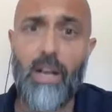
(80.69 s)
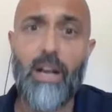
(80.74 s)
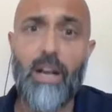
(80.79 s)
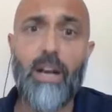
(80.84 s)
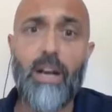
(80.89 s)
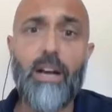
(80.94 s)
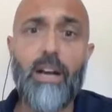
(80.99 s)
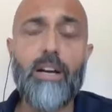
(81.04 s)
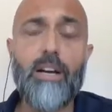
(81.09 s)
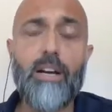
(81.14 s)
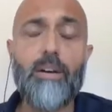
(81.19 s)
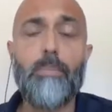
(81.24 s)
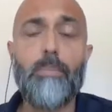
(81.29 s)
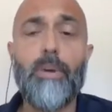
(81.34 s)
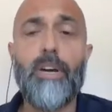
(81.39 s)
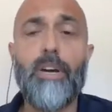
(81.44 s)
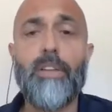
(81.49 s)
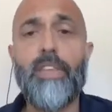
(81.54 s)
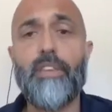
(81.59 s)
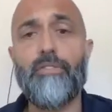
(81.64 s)

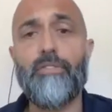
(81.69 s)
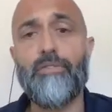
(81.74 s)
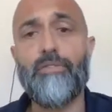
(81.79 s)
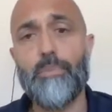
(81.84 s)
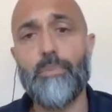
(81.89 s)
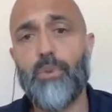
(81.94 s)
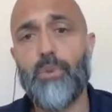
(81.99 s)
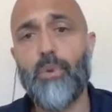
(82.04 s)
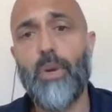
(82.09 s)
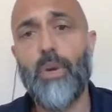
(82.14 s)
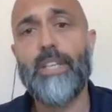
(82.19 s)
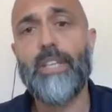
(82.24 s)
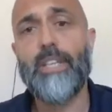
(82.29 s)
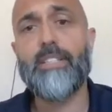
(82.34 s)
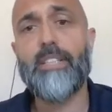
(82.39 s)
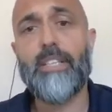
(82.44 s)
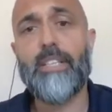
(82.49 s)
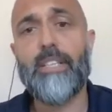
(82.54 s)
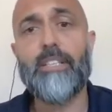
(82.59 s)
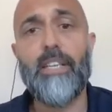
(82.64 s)
And then from
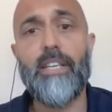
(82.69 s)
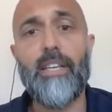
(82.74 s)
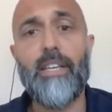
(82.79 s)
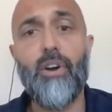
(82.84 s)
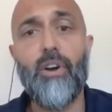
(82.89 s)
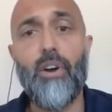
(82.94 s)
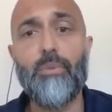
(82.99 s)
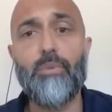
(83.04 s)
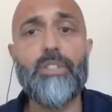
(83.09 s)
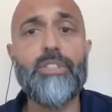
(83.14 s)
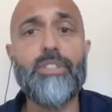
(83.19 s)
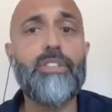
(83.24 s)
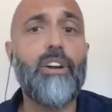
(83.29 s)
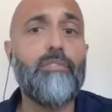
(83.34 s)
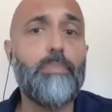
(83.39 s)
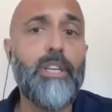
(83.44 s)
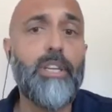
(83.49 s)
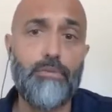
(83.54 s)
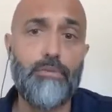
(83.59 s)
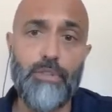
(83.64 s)
2016 onwards,
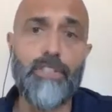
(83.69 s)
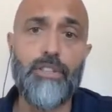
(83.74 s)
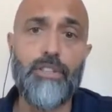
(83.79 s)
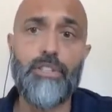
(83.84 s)
I've been in the